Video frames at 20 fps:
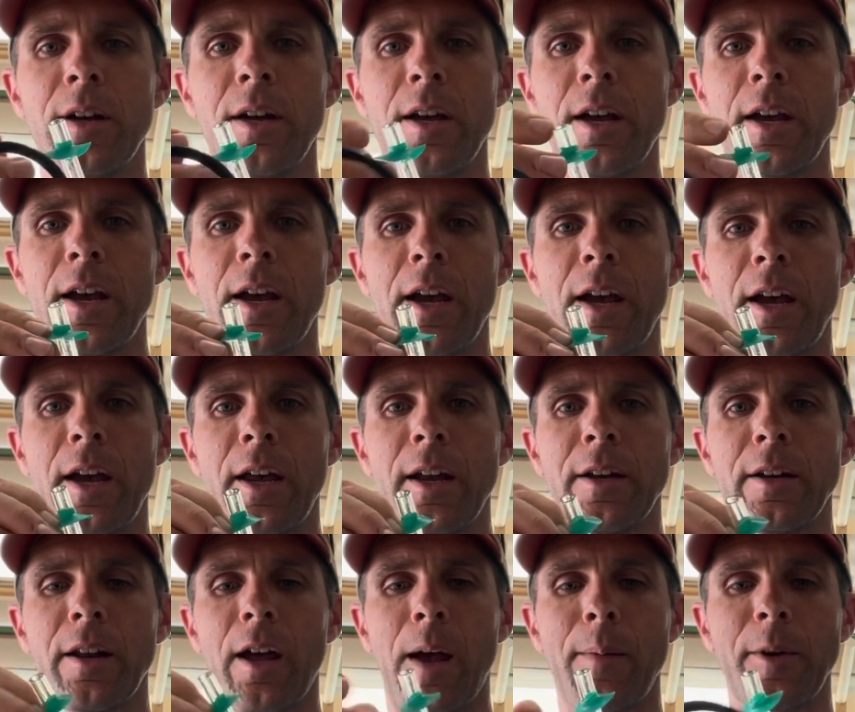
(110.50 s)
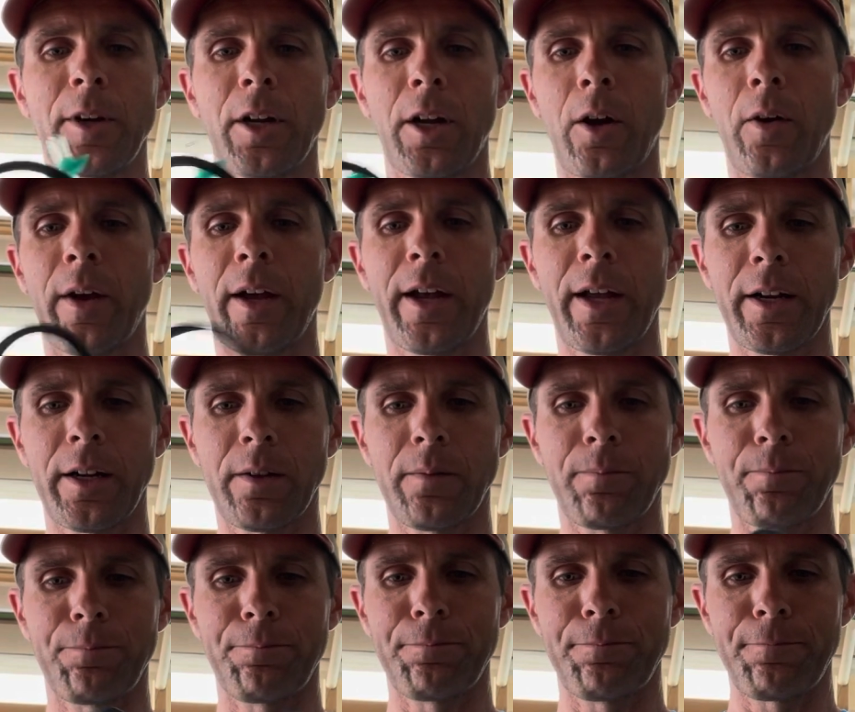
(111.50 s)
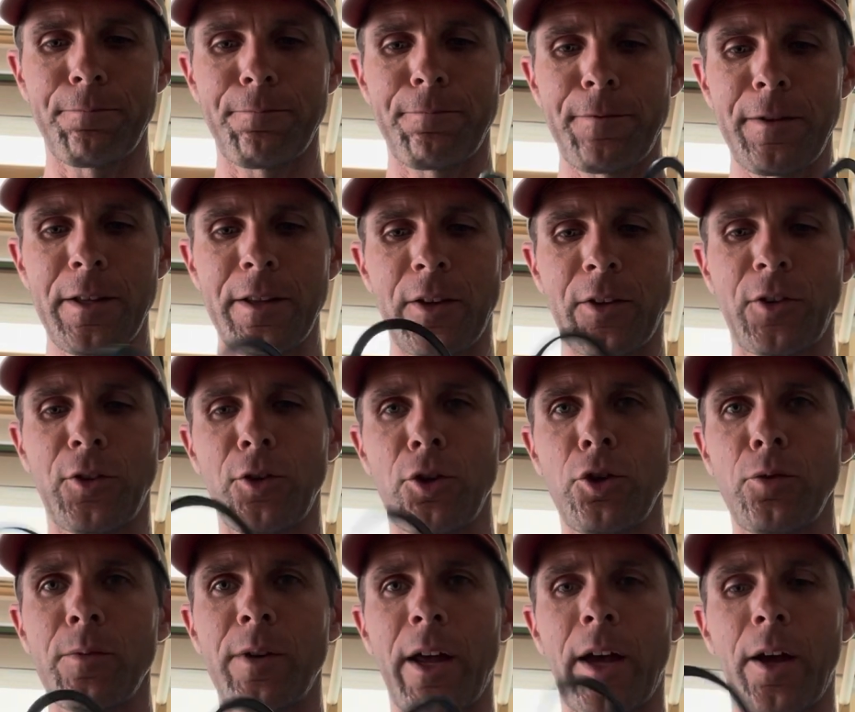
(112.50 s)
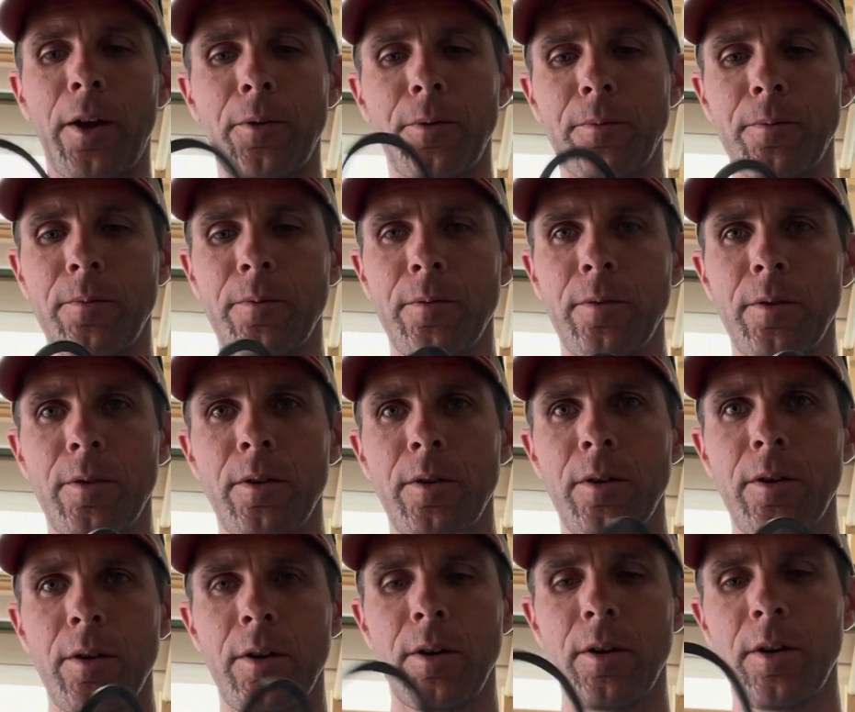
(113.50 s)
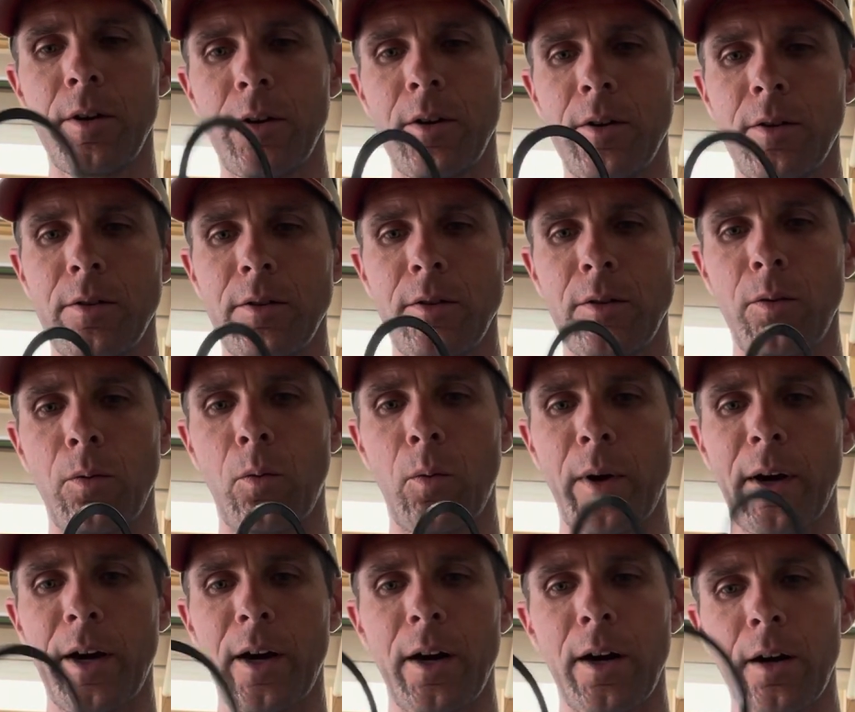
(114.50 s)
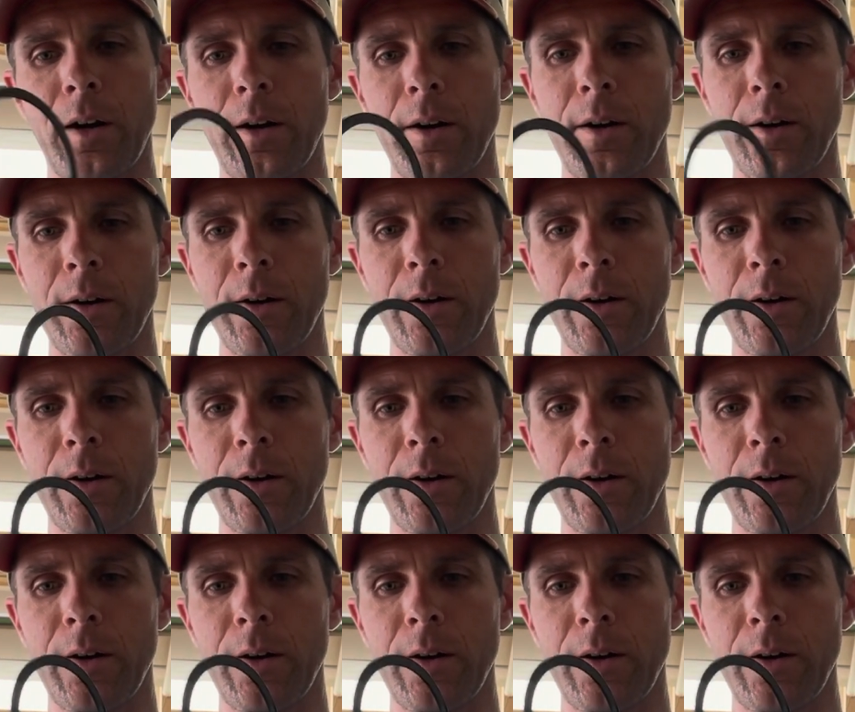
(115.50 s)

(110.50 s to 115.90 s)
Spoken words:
and I'm gonna go ahead and feed this tube down to where